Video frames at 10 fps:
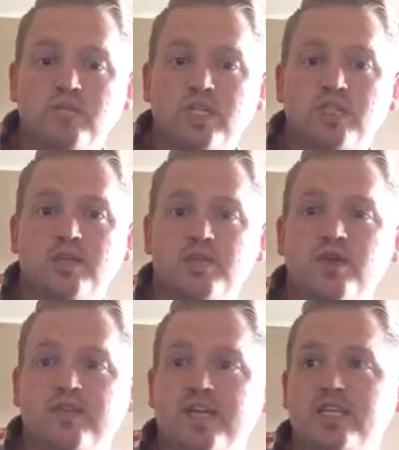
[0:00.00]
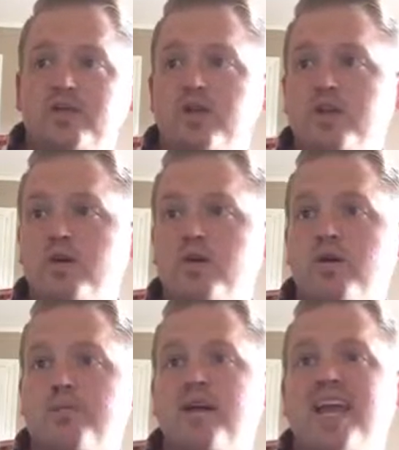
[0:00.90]
to move into a new
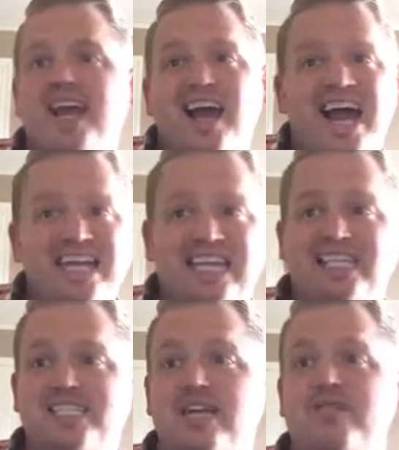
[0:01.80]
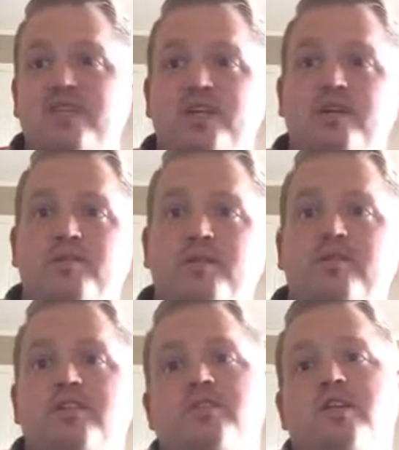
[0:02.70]
home? I think it's time for you to move
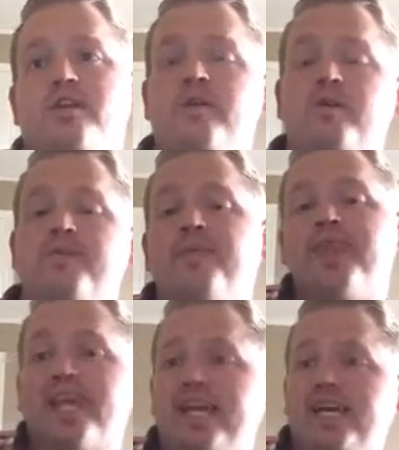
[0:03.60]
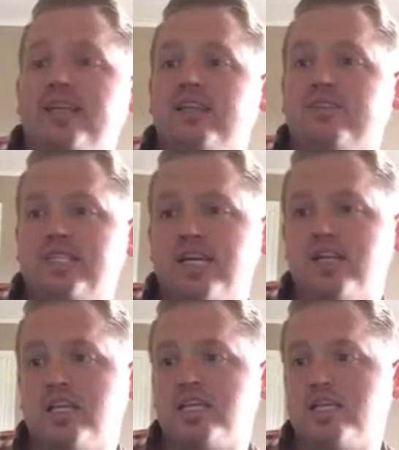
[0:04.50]
into a new home, and I'd love to sell
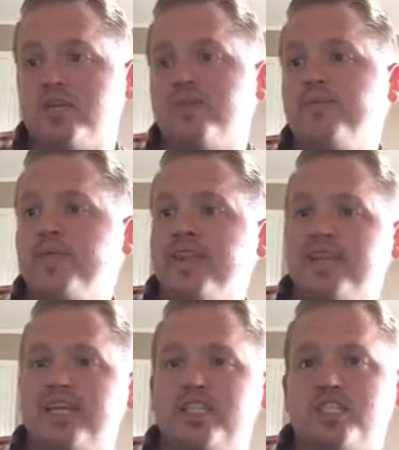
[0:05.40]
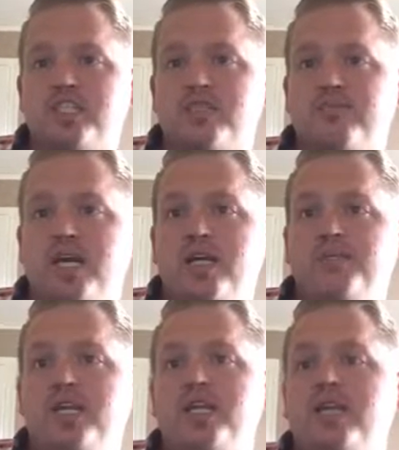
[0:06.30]
it to you. That's just my
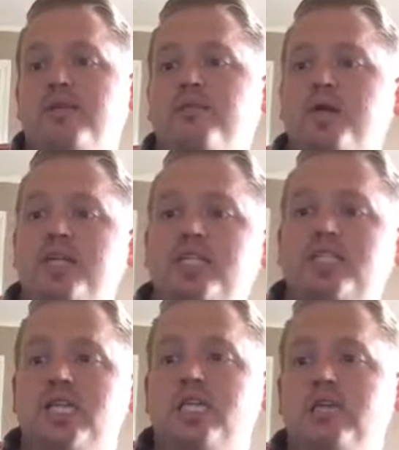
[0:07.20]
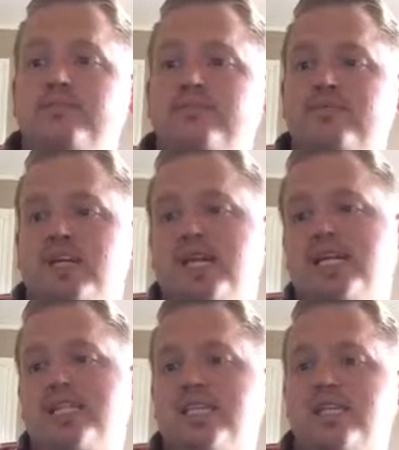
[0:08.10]
opinion, but I
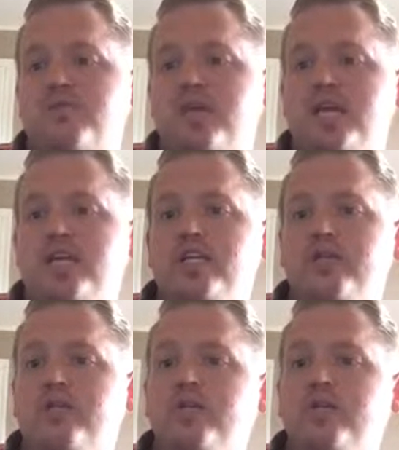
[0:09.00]
guess that's what I do.